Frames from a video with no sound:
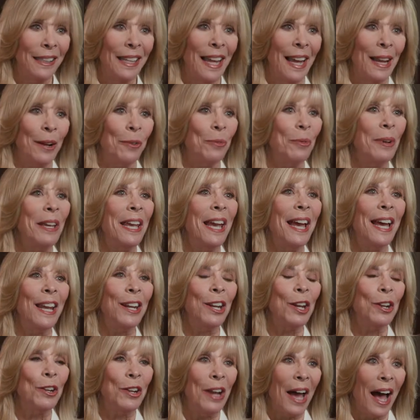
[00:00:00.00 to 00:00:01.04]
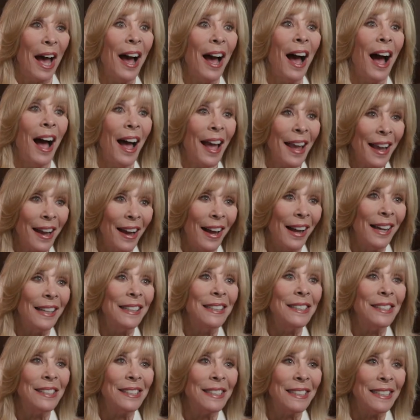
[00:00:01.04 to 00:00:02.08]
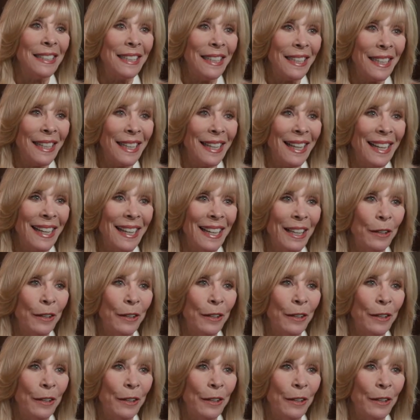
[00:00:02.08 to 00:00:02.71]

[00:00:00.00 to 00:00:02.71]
Like we had, I honestly,